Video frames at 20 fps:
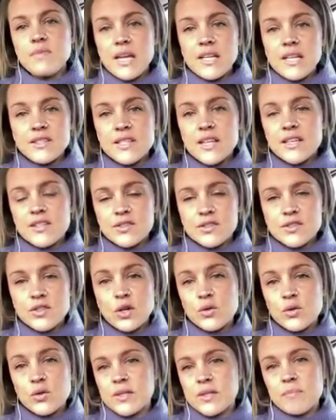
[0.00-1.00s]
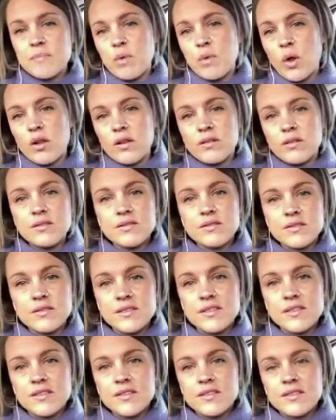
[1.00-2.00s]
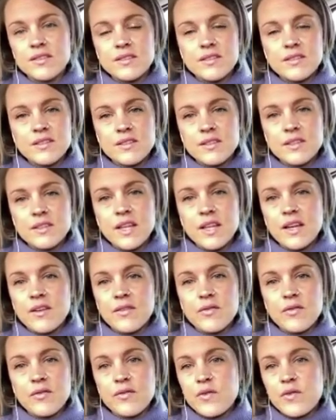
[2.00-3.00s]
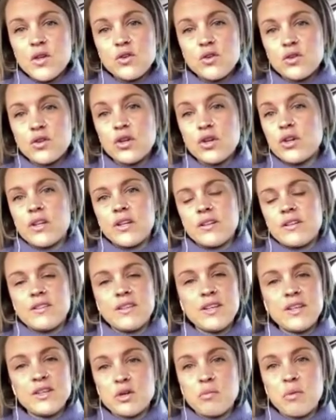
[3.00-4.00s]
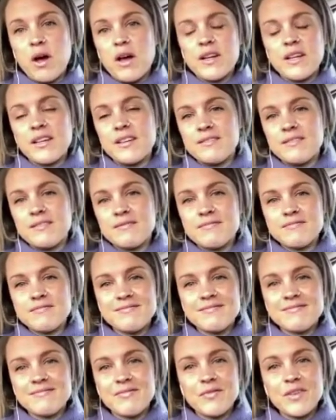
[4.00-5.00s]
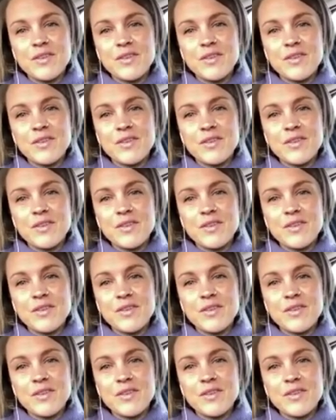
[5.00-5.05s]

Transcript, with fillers: It's like so simple. Like feel yeah. good in your body yeah